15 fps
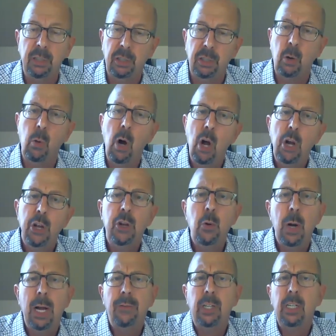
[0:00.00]
So you
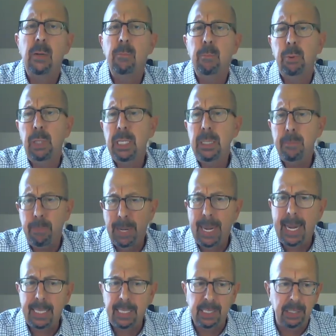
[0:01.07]
have a complete
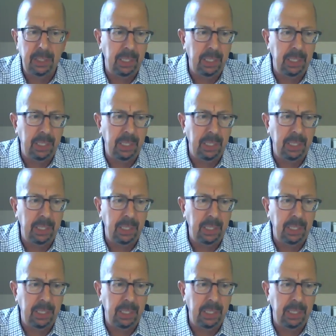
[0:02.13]
package.